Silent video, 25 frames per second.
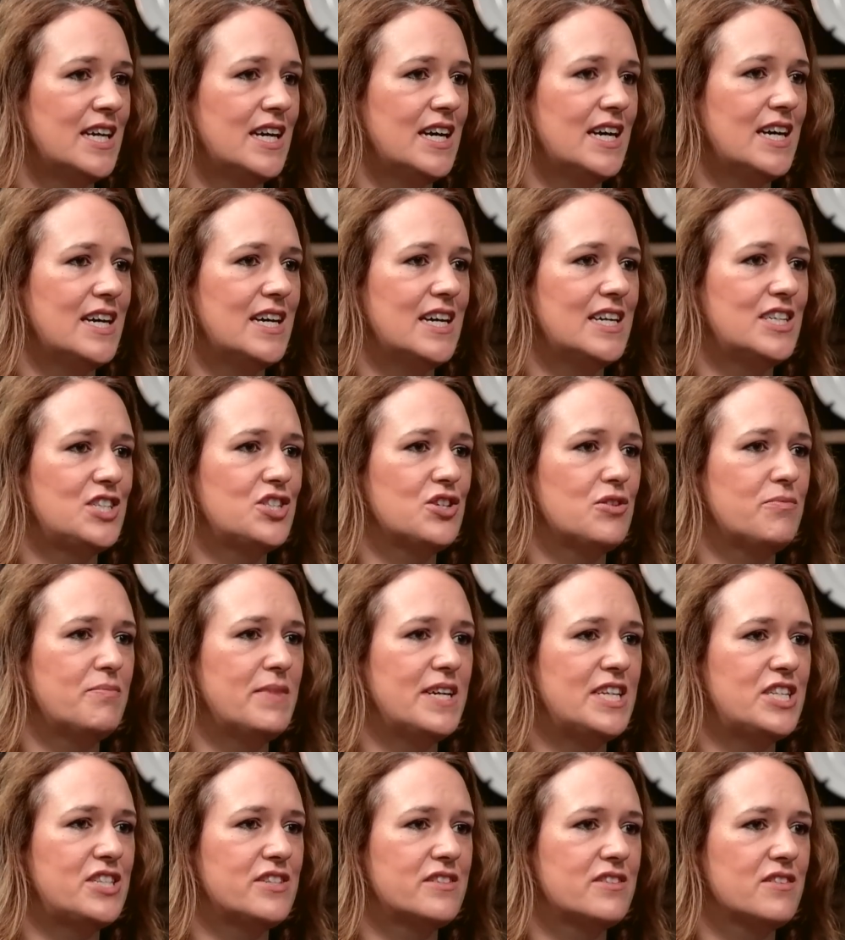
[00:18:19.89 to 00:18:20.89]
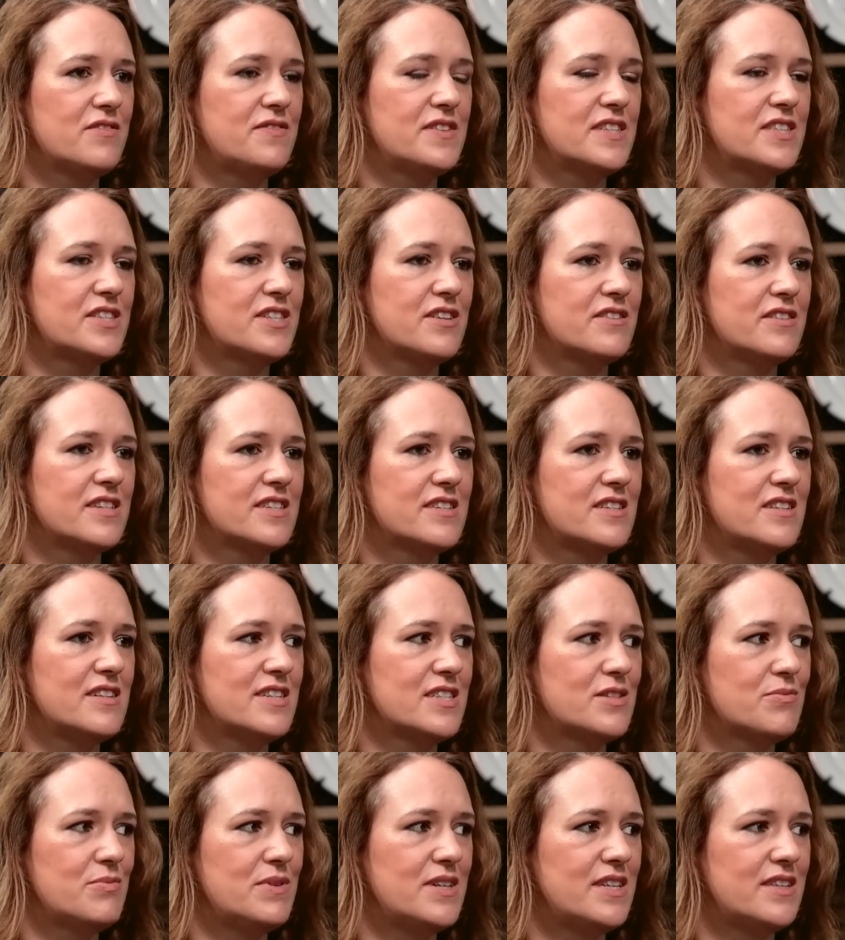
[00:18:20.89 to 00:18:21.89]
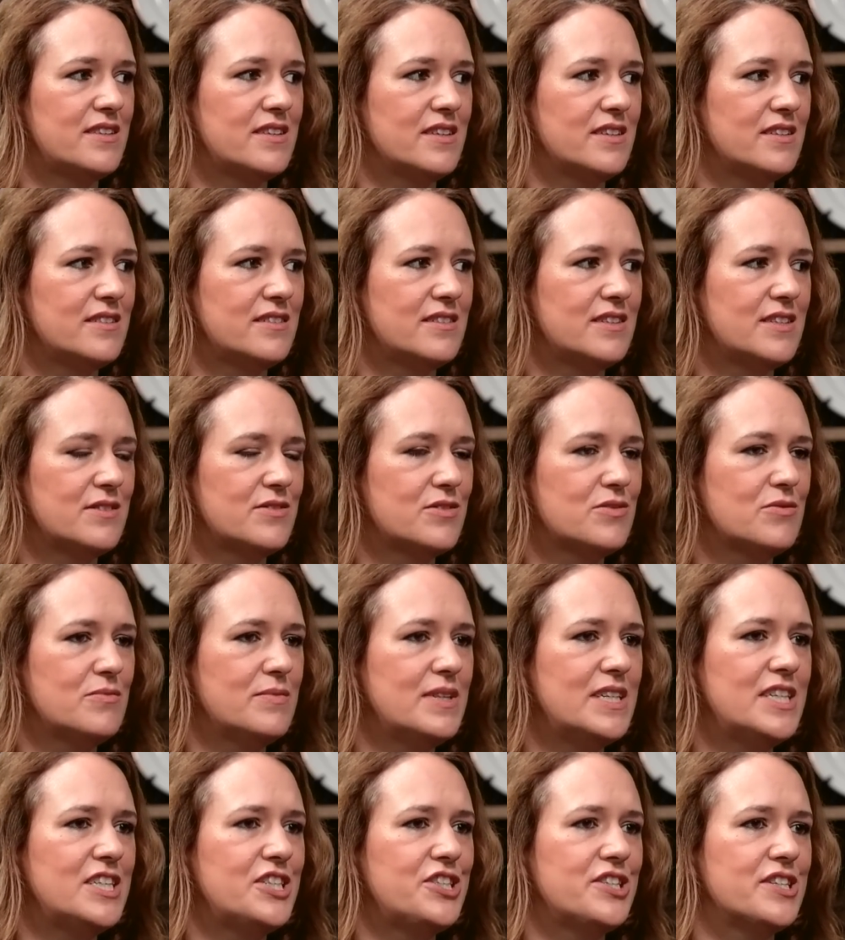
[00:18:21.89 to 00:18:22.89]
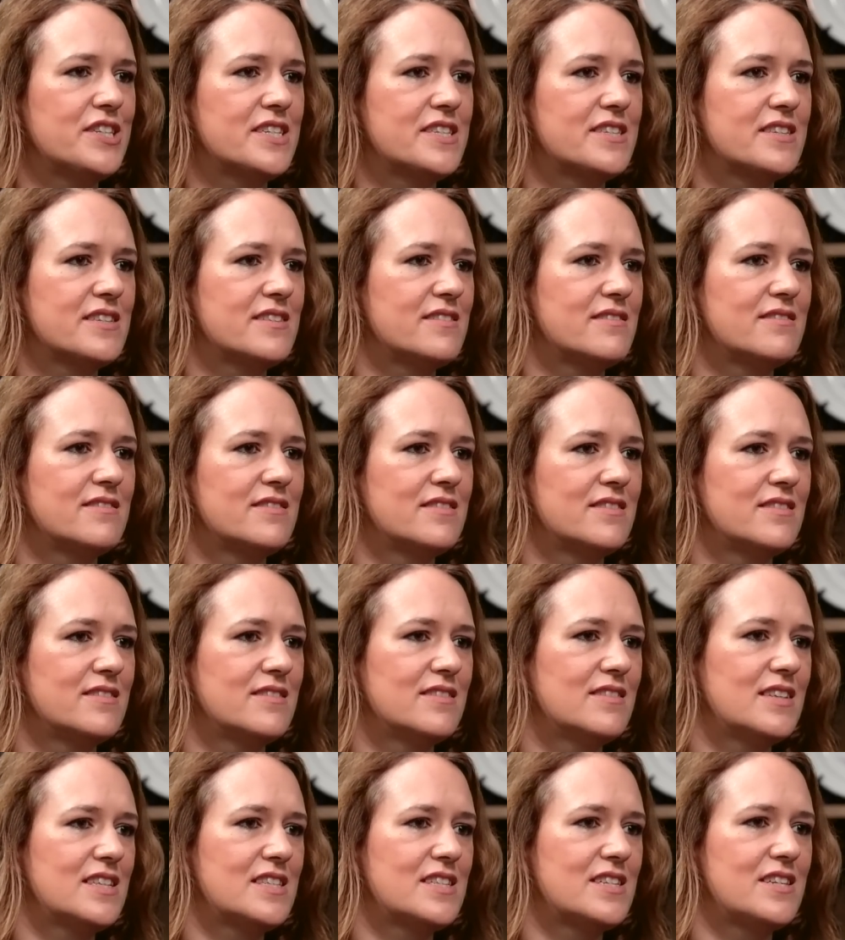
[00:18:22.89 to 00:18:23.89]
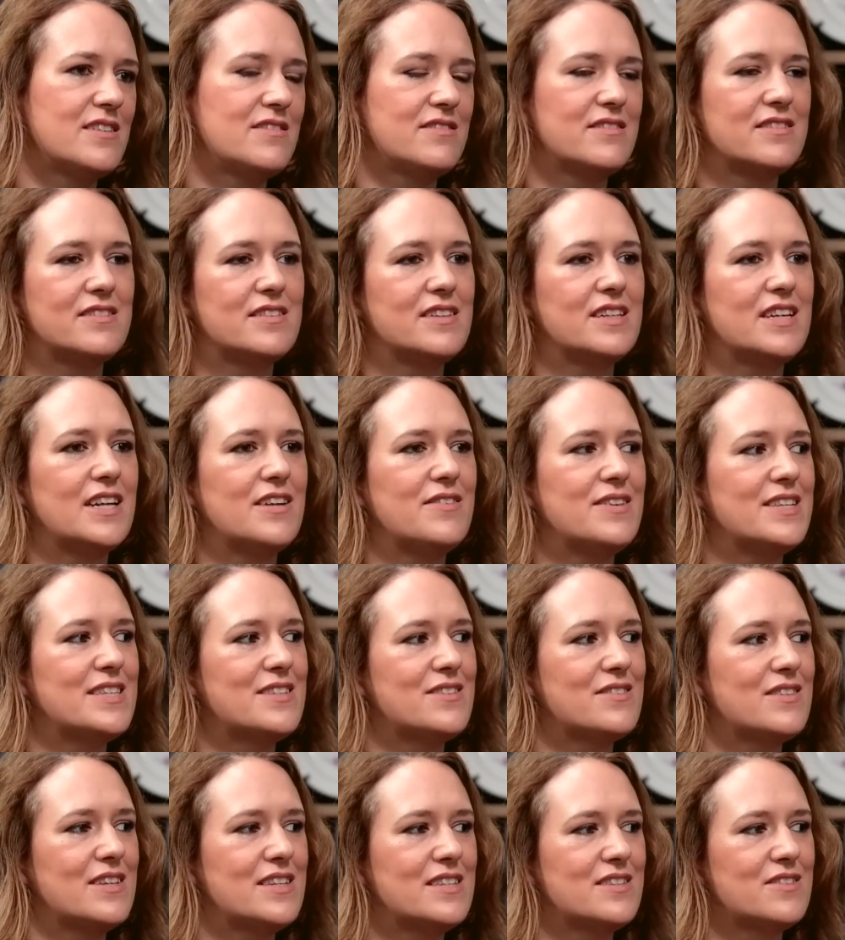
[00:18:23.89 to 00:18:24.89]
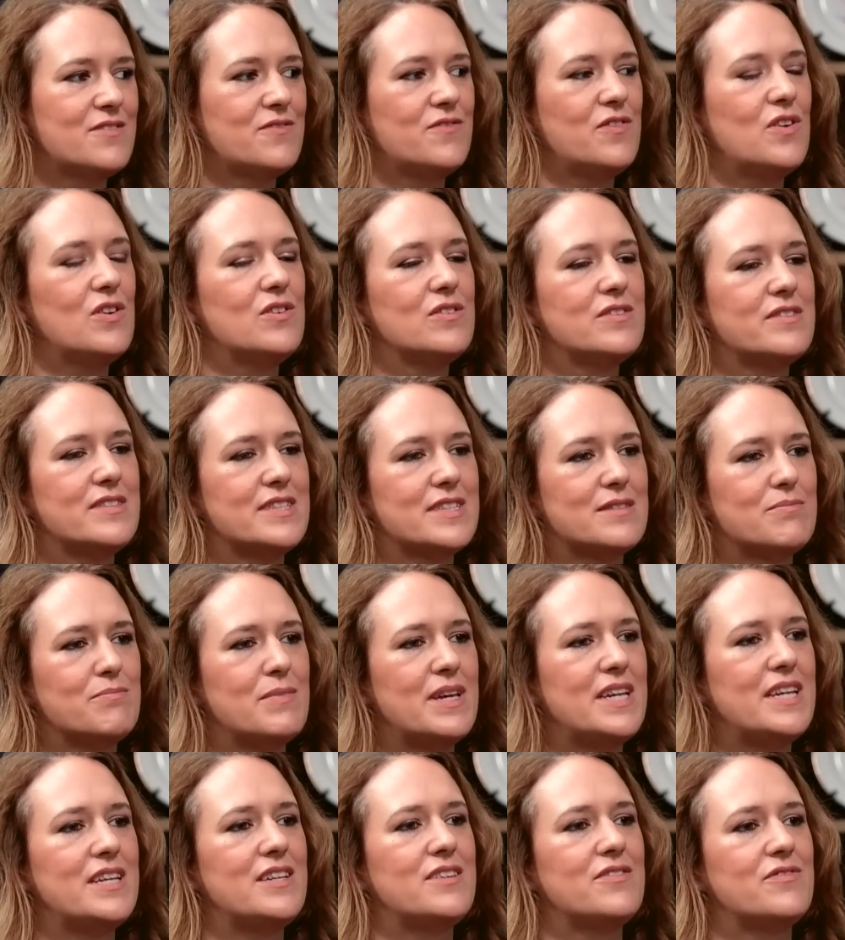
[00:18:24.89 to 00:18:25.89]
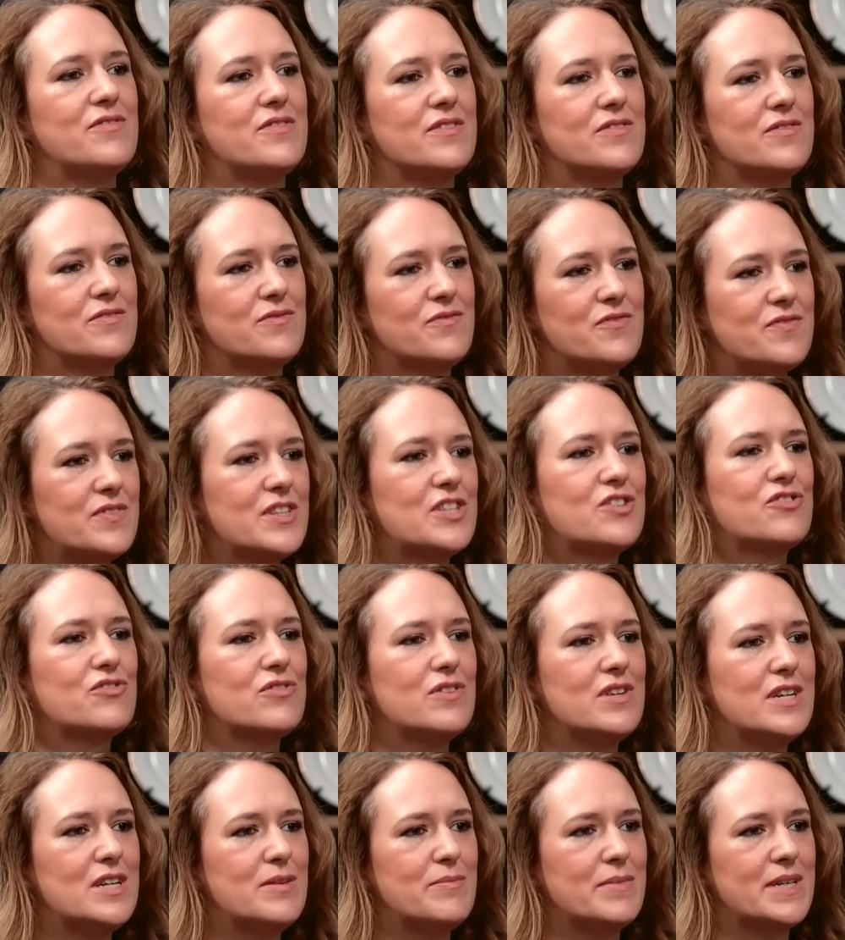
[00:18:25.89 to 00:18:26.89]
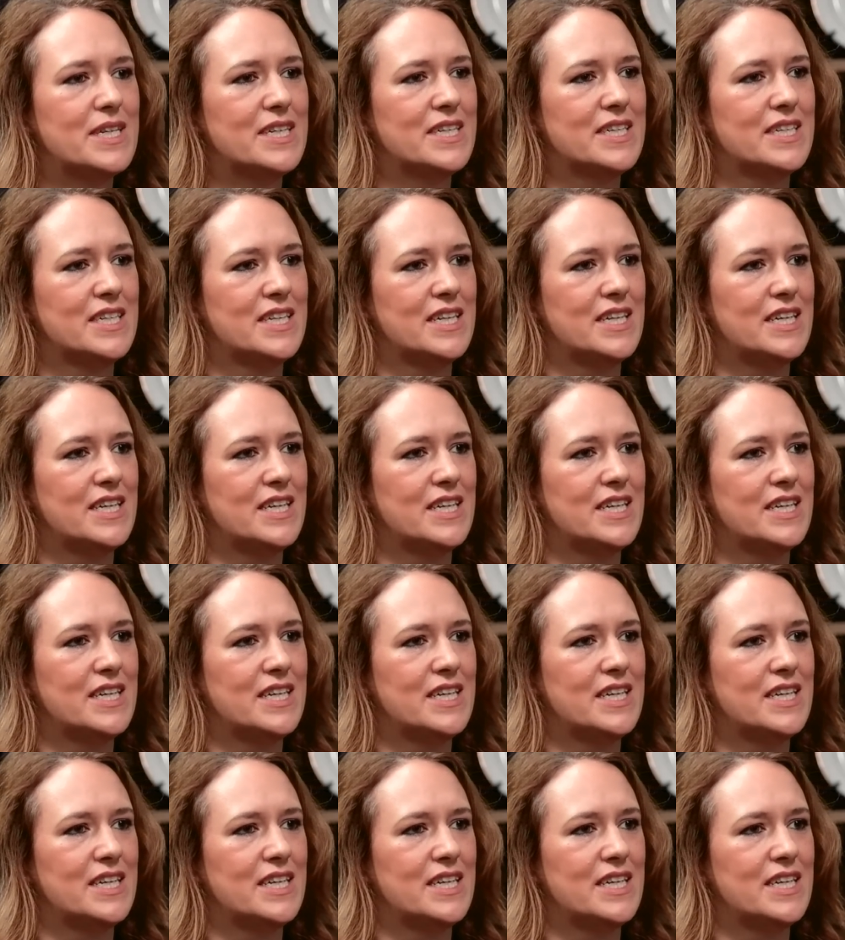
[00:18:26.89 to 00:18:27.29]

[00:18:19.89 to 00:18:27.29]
And John Major's office told us last week that it was all malicious, and there's no, you know, it's false, it's made for drama.